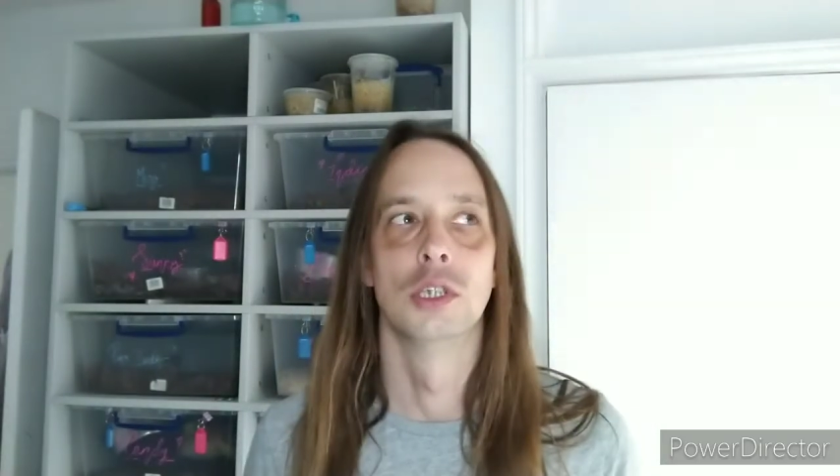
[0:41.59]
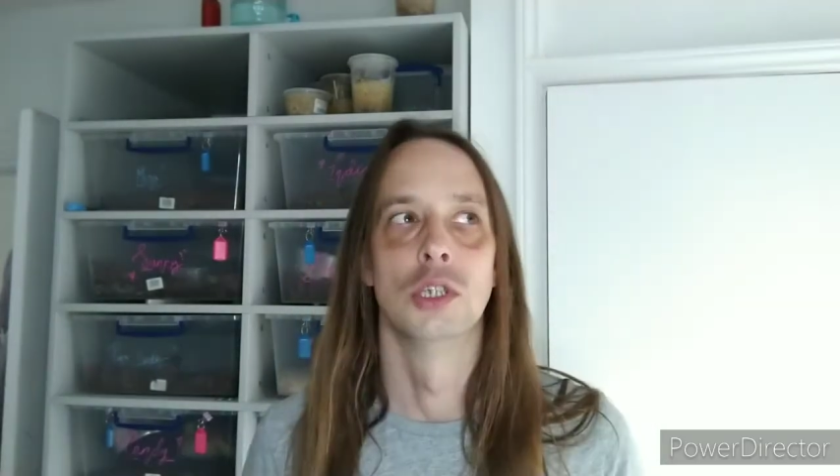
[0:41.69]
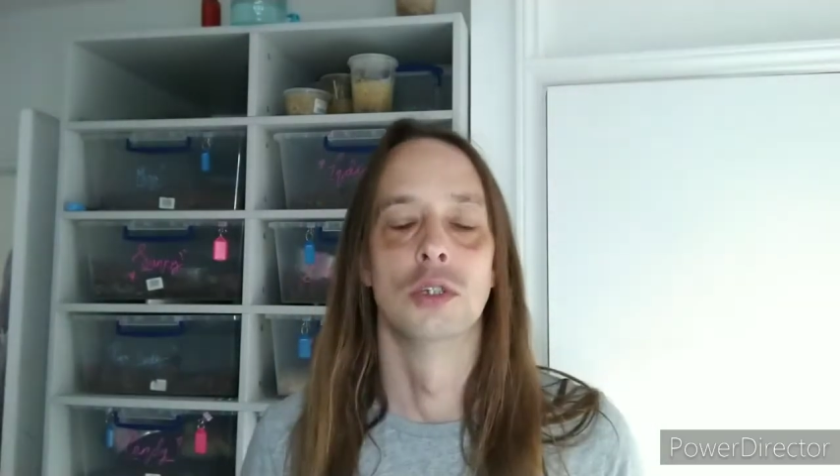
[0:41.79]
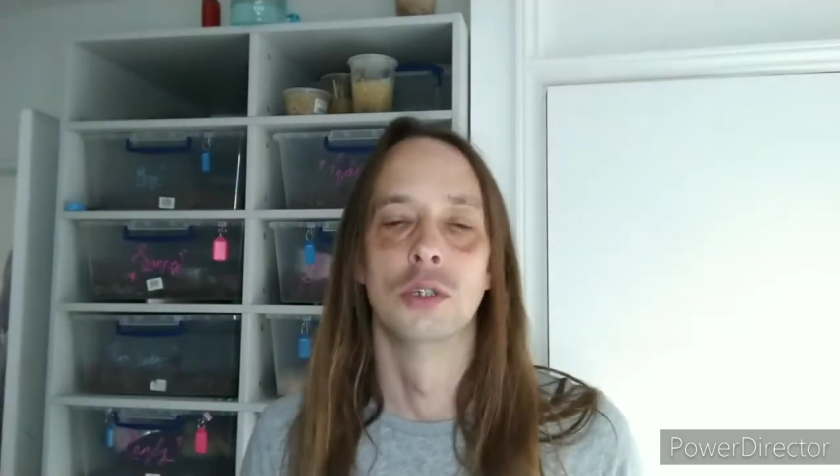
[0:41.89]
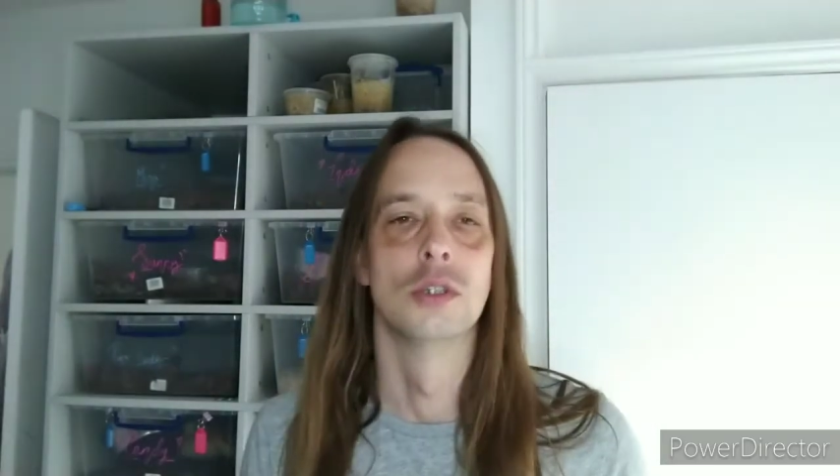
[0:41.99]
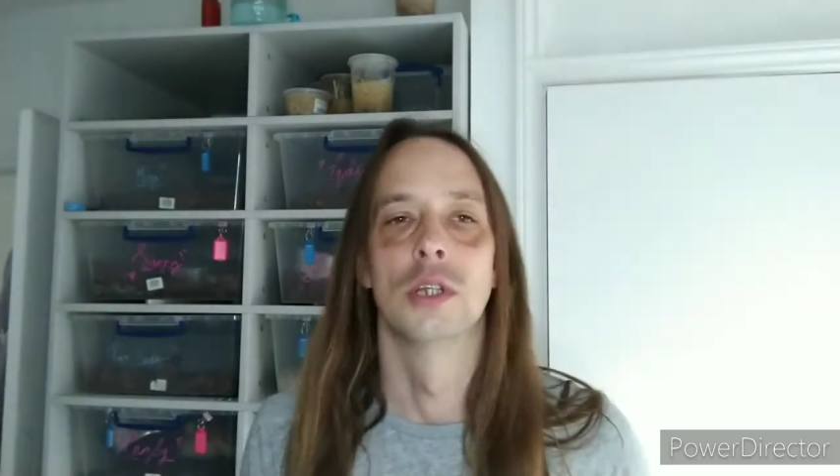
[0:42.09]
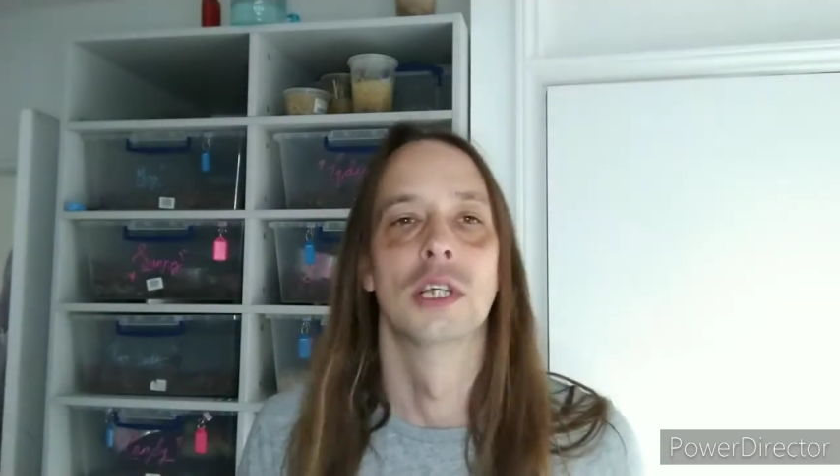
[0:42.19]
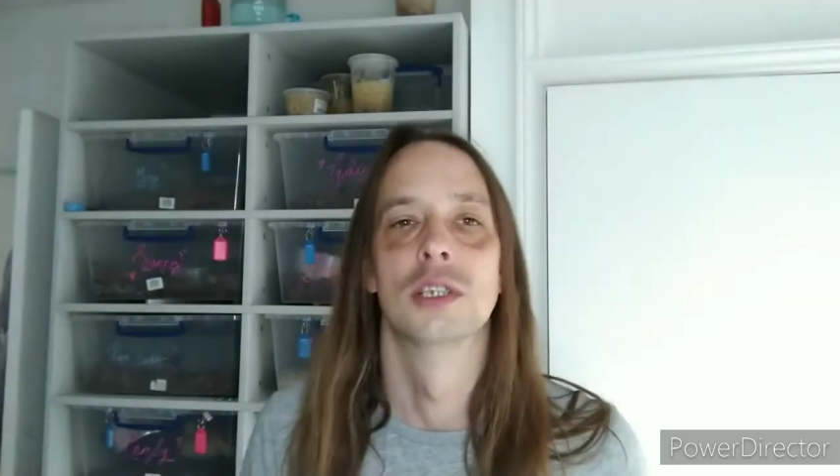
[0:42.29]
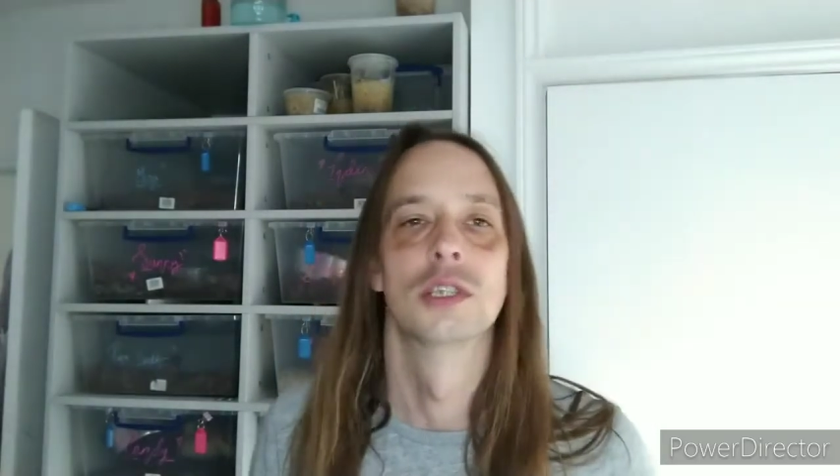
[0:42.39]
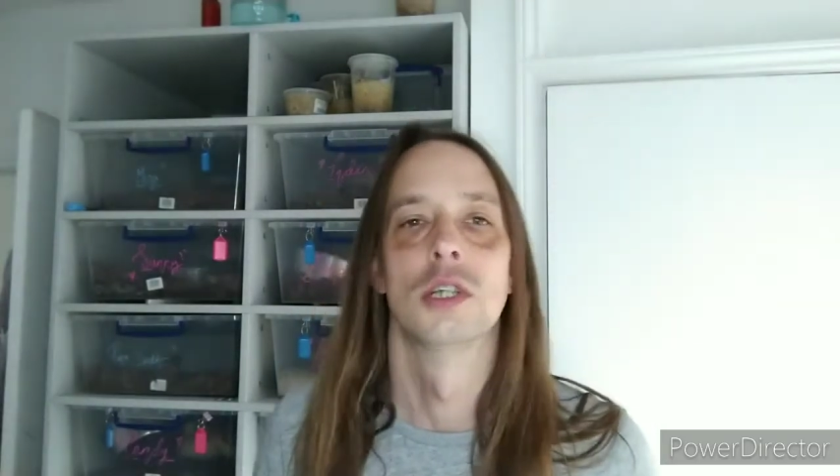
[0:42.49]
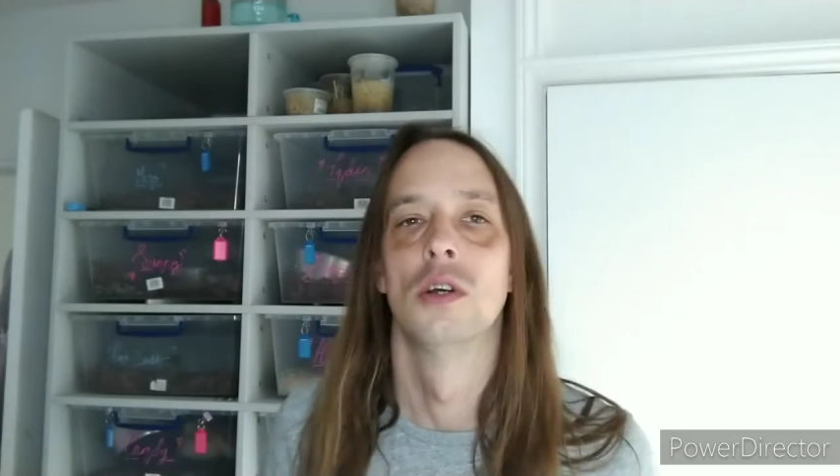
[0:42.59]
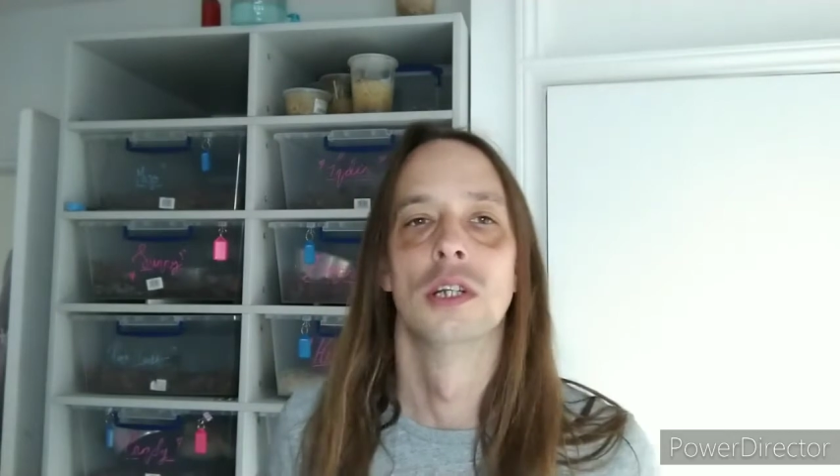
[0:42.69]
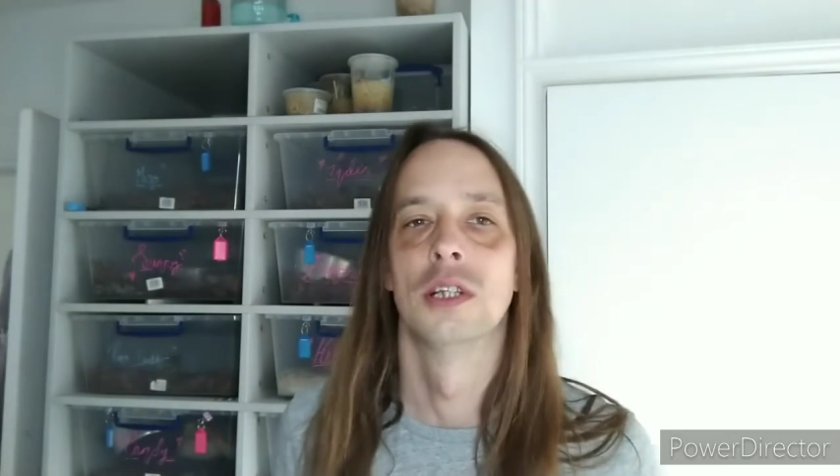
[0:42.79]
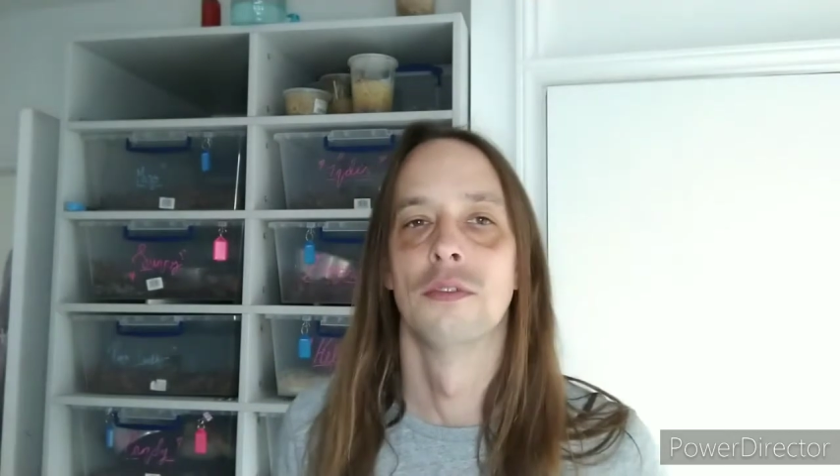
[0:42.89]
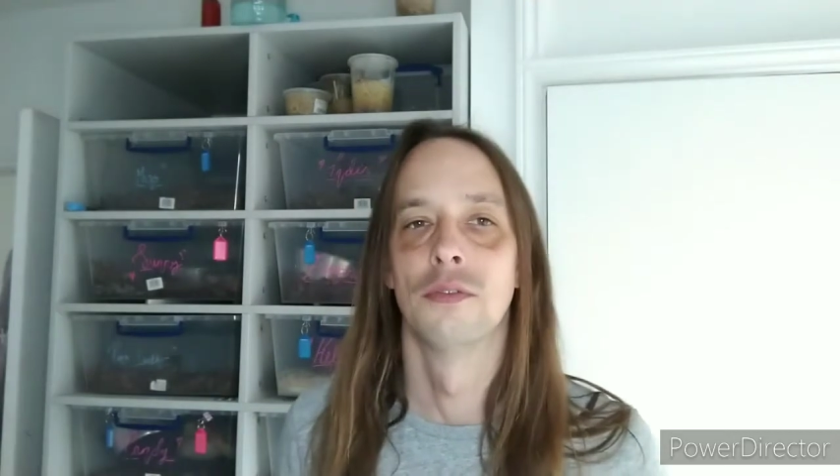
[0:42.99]
you do the things
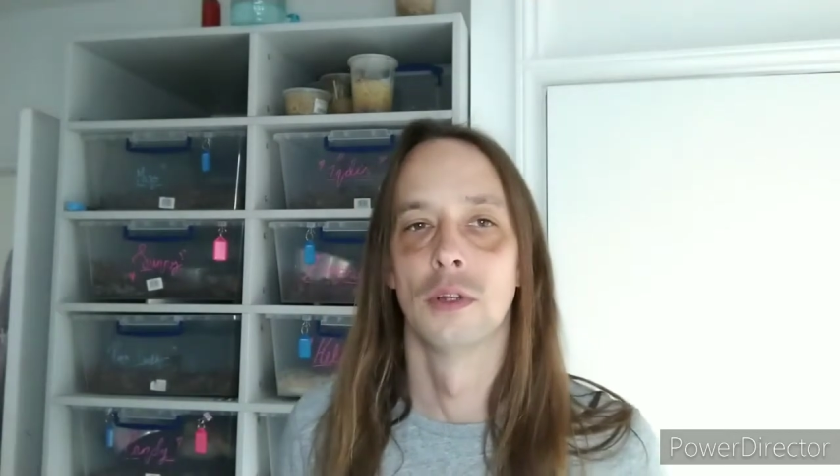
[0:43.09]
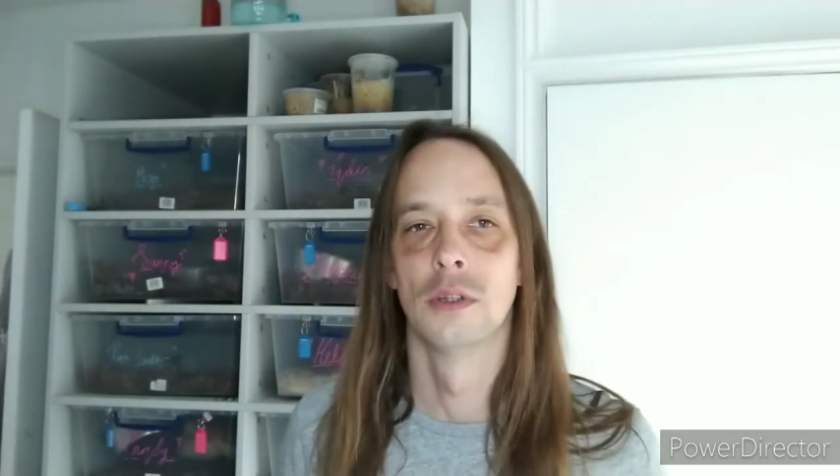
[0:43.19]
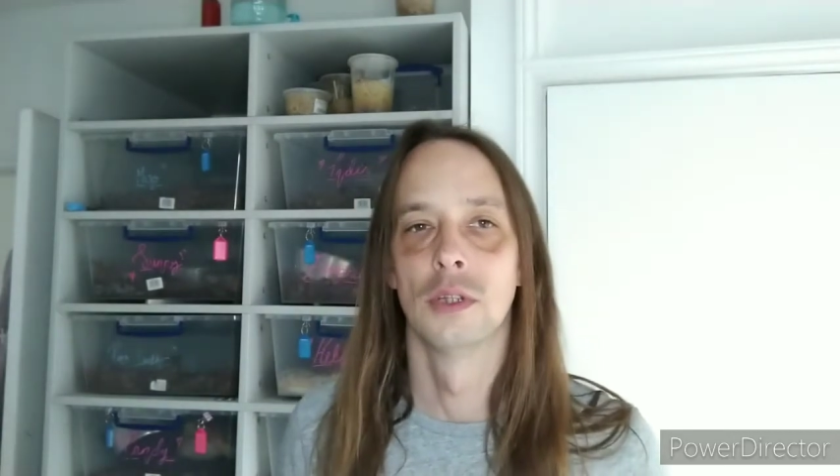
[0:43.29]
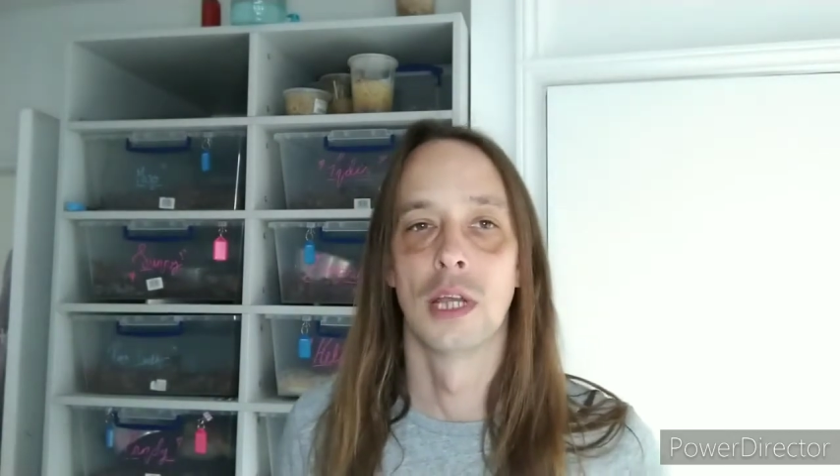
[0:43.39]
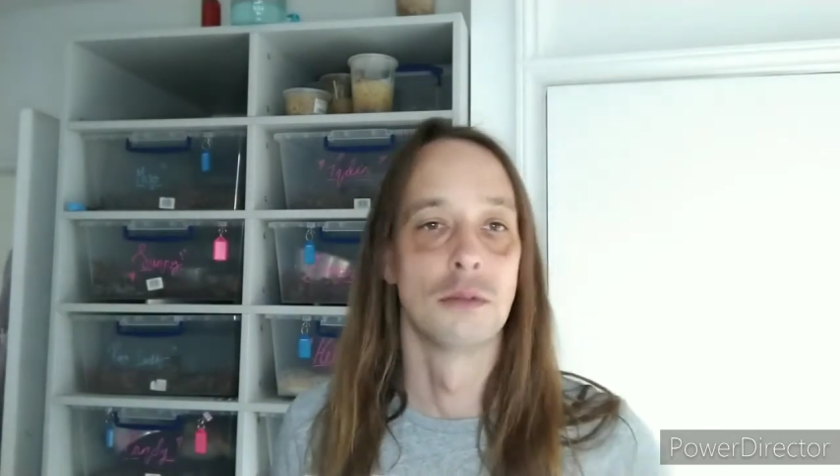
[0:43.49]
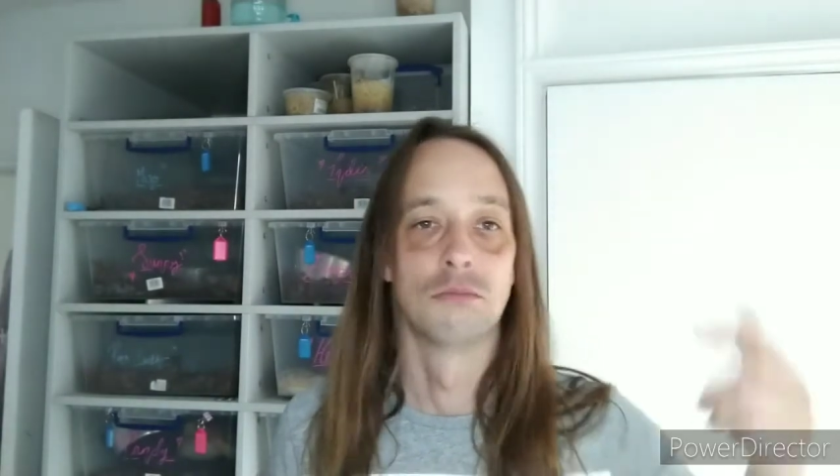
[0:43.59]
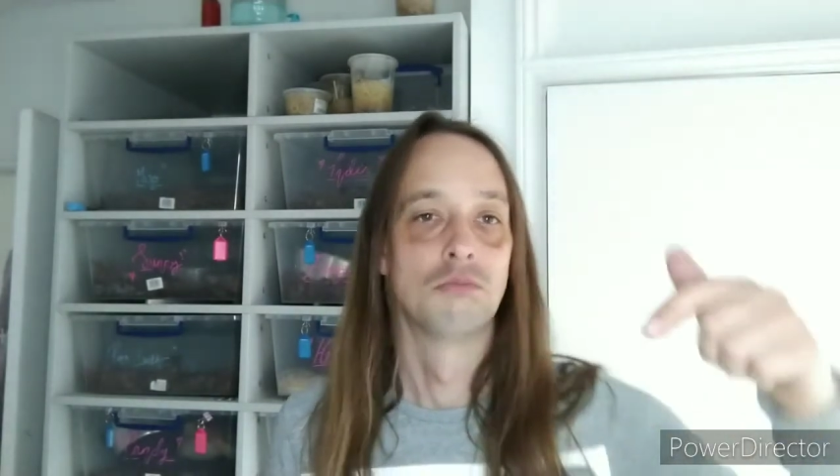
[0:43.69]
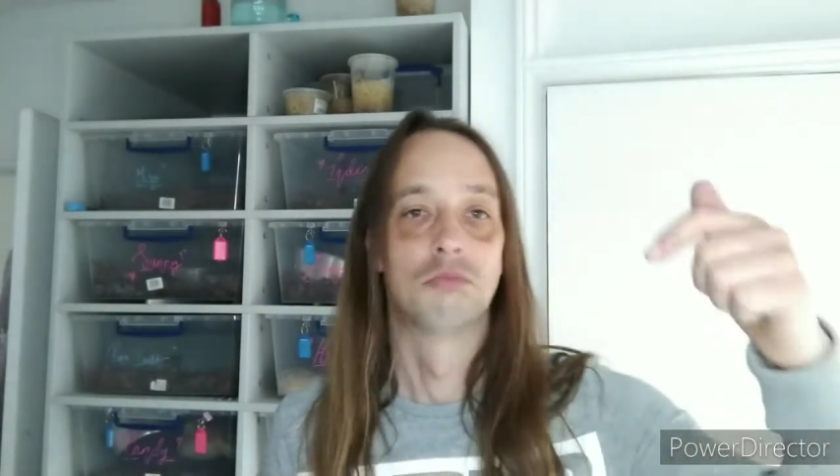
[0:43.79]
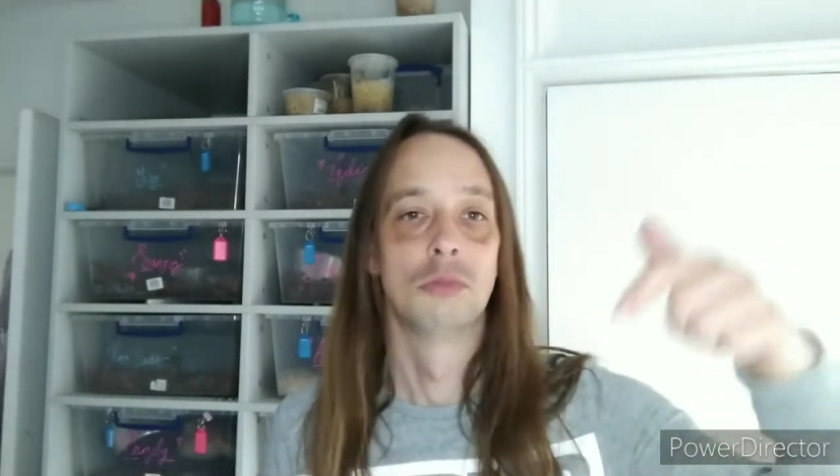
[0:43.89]
slightly different, then